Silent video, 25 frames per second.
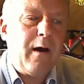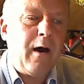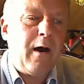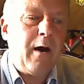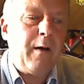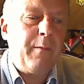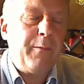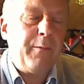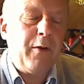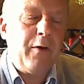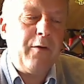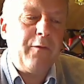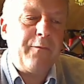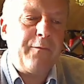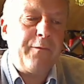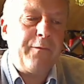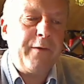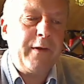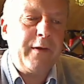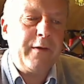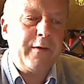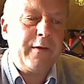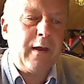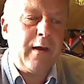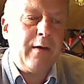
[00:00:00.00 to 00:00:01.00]
I'm not
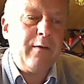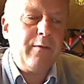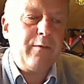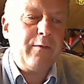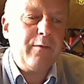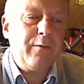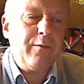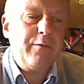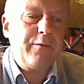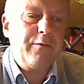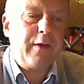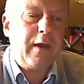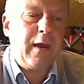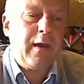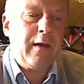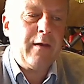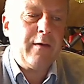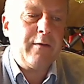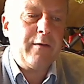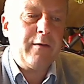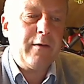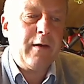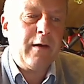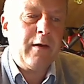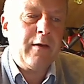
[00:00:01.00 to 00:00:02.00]
freaked out or
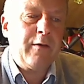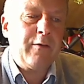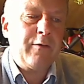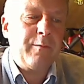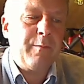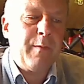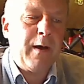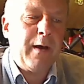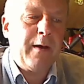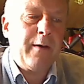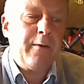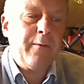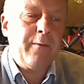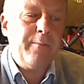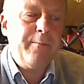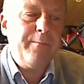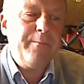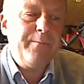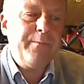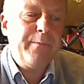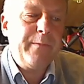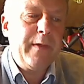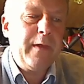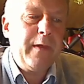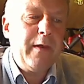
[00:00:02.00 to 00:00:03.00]
scared, I smile.
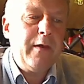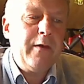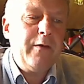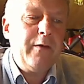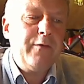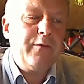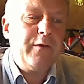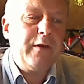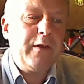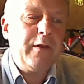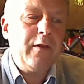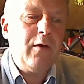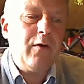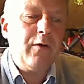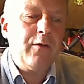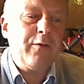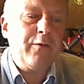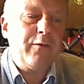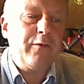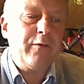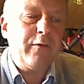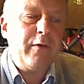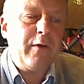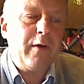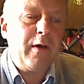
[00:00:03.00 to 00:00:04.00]
She
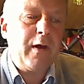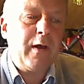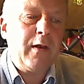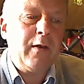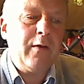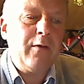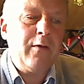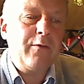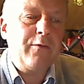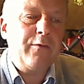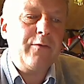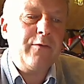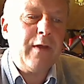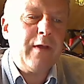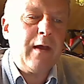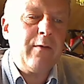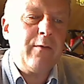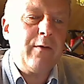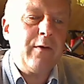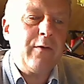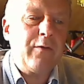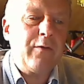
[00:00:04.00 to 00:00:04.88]
nods and looks down